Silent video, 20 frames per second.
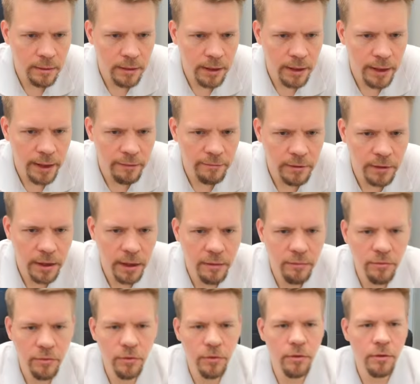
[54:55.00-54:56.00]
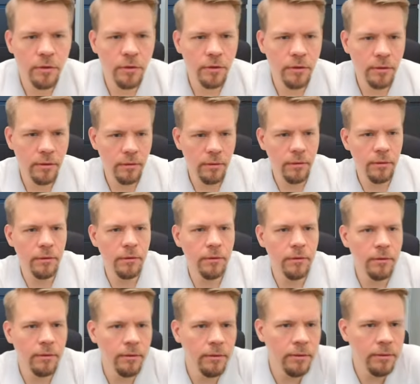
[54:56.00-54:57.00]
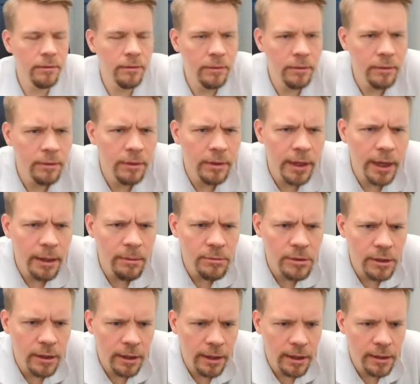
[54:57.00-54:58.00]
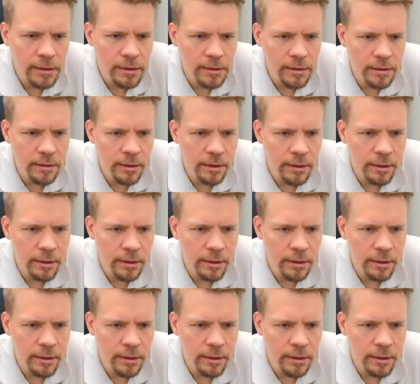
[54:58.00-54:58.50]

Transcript: I have time for games against